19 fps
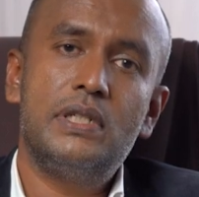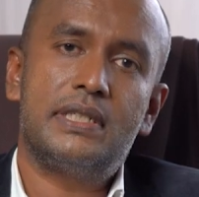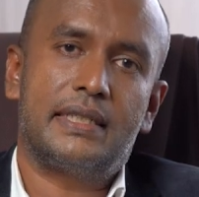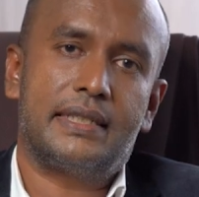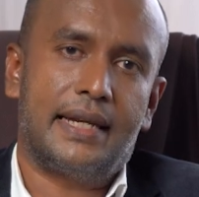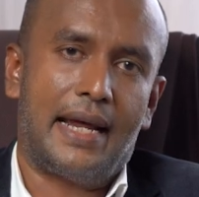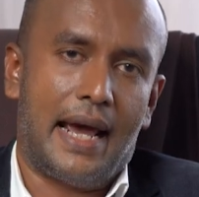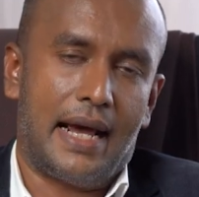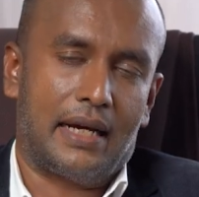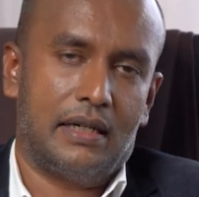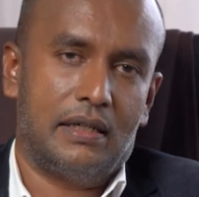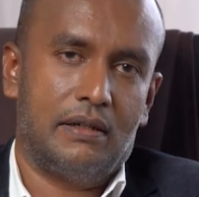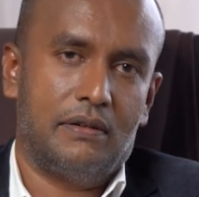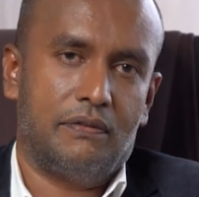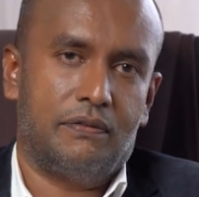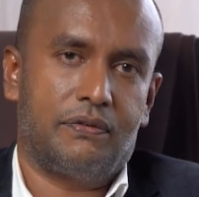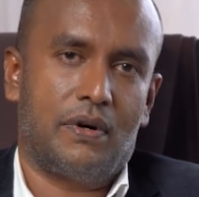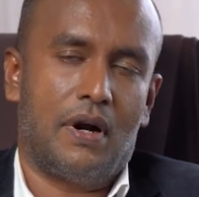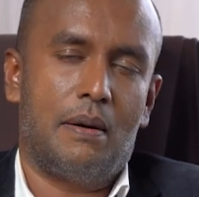stack
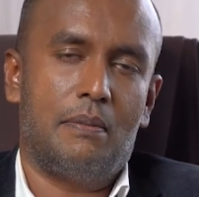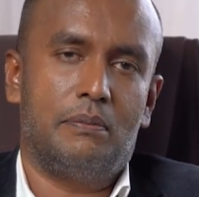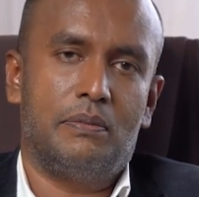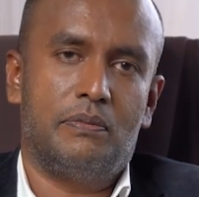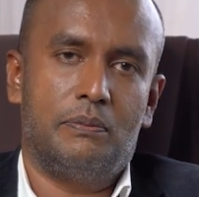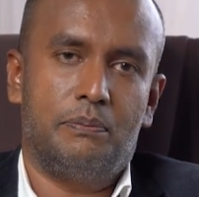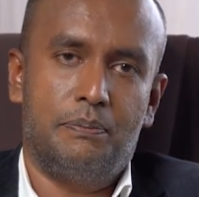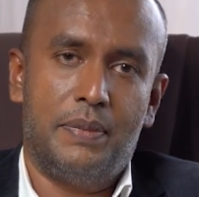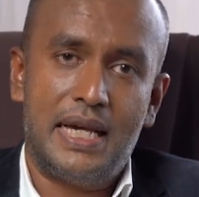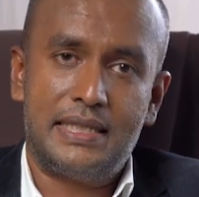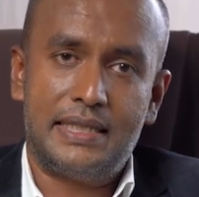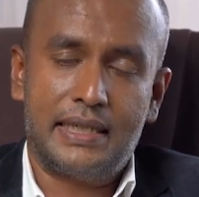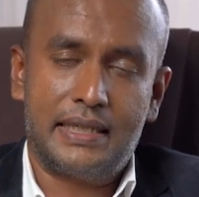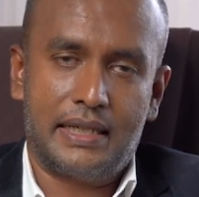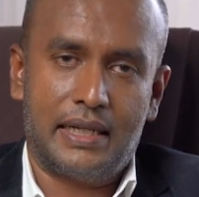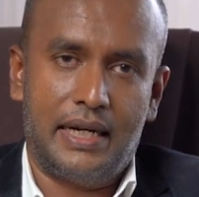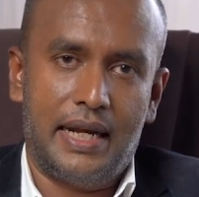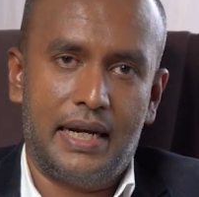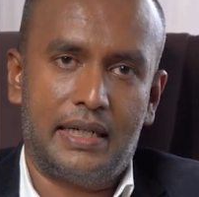from basic
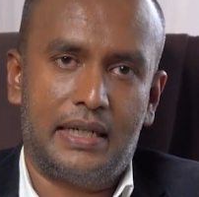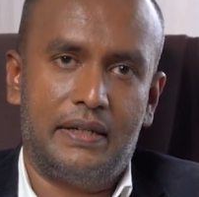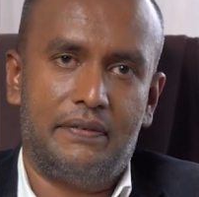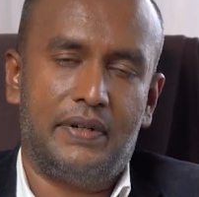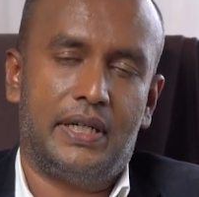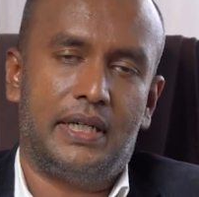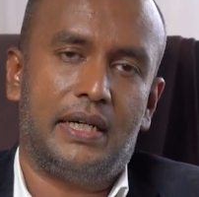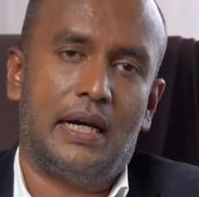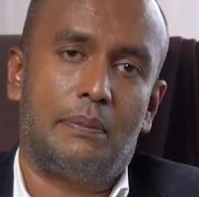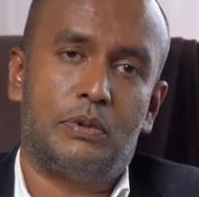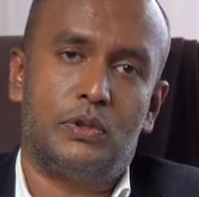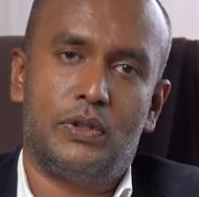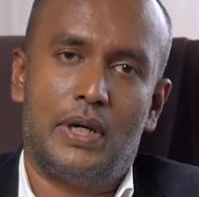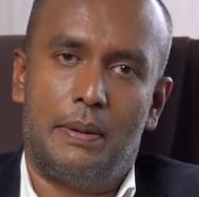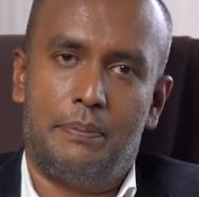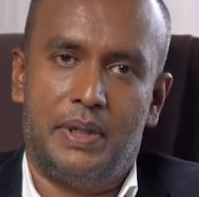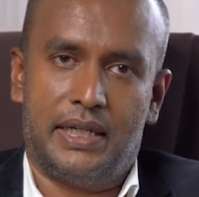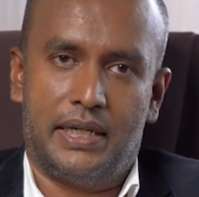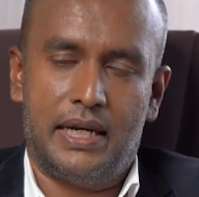connectivity up to the
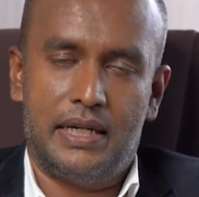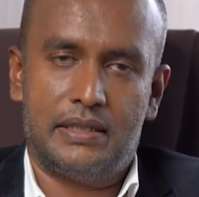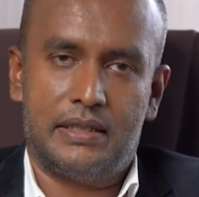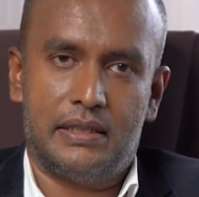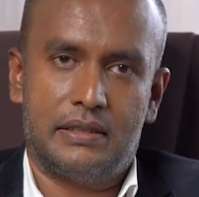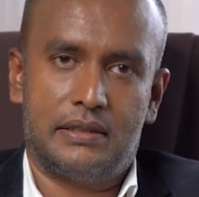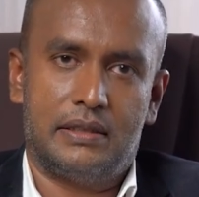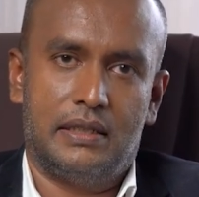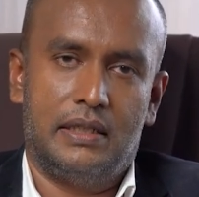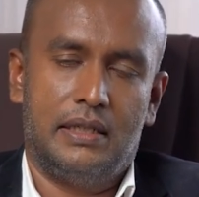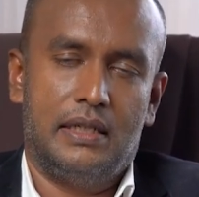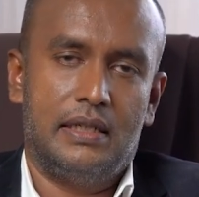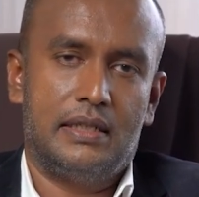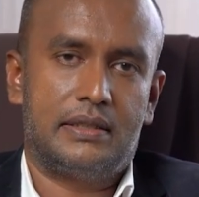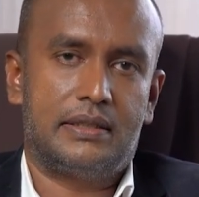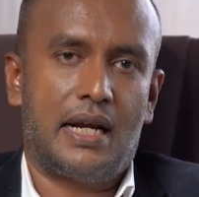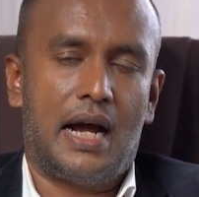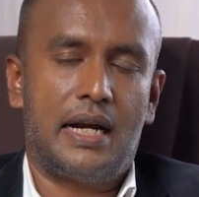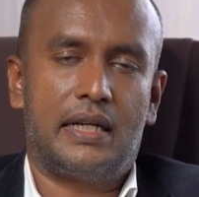applications,
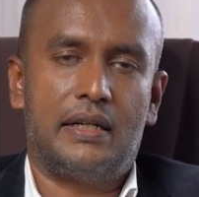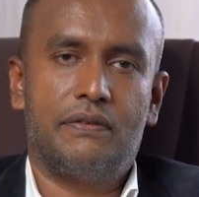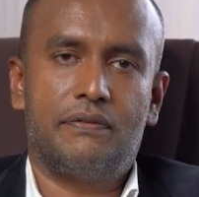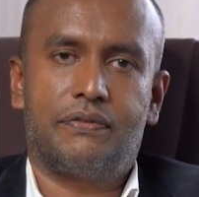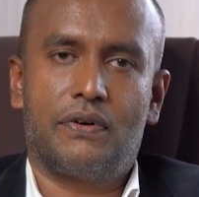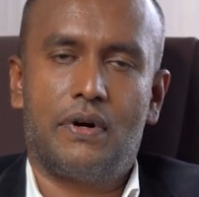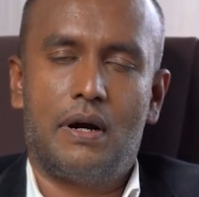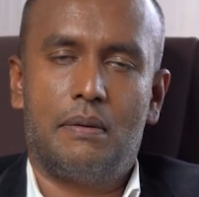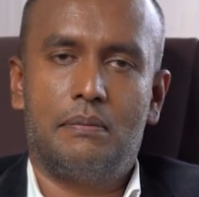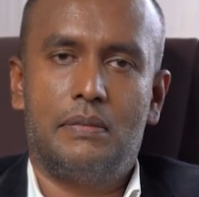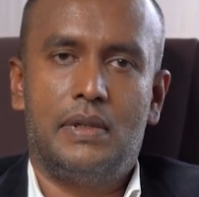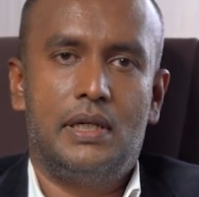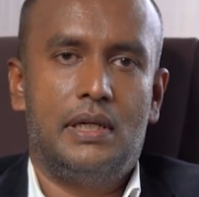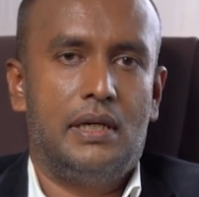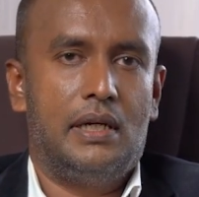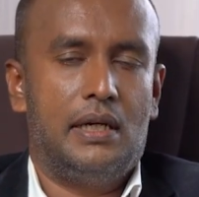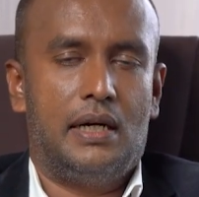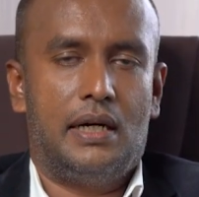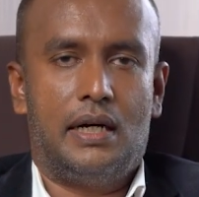starting from
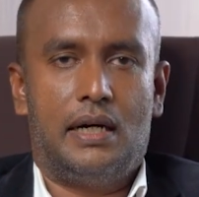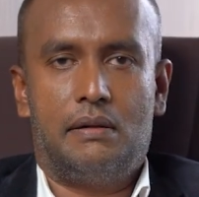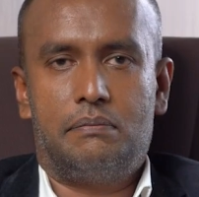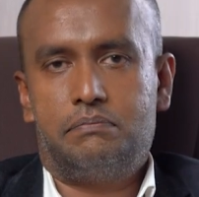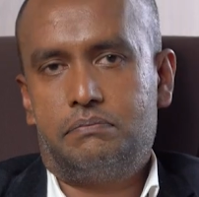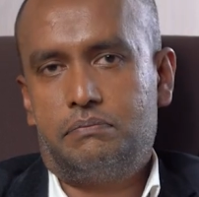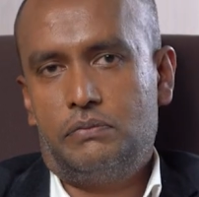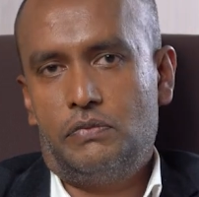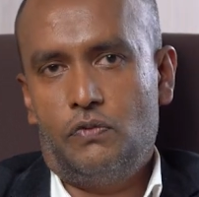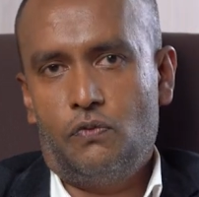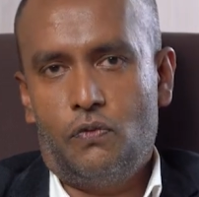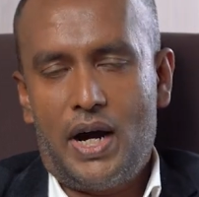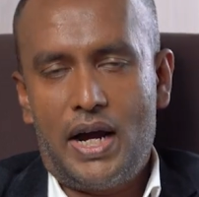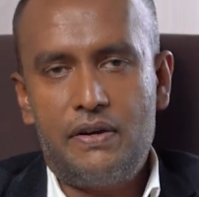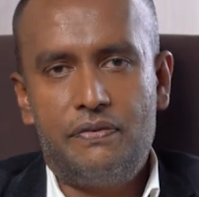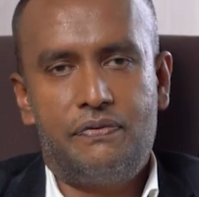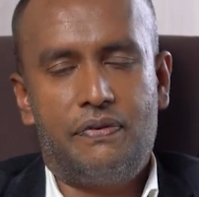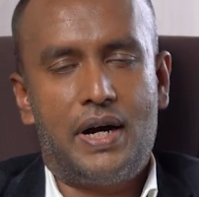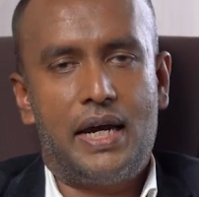
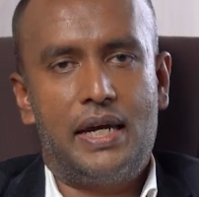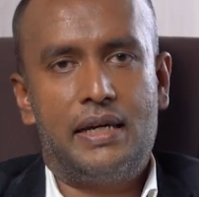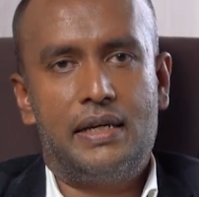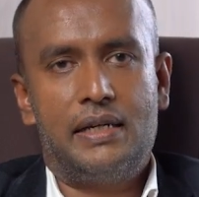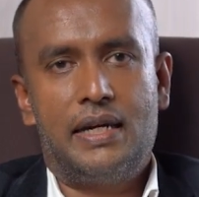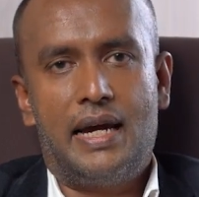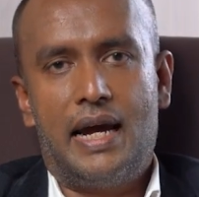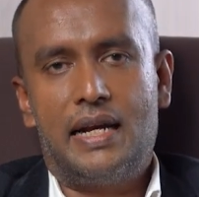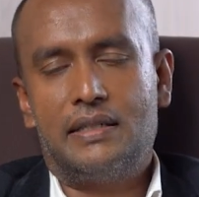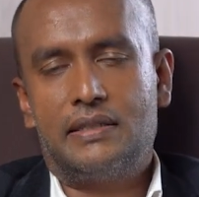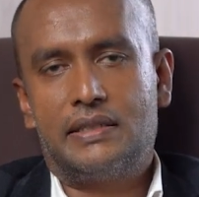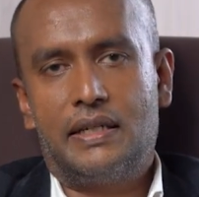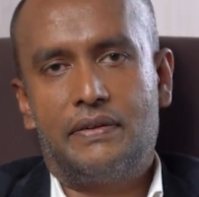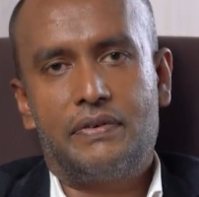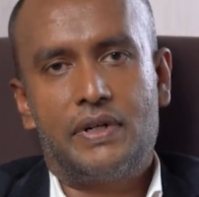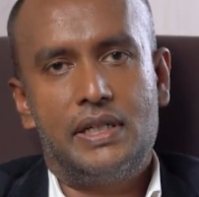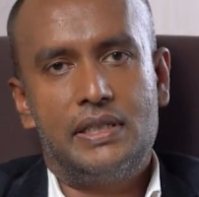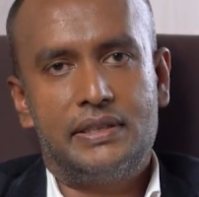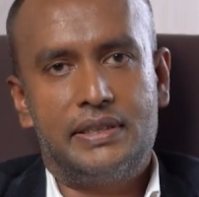Wi-Fi and several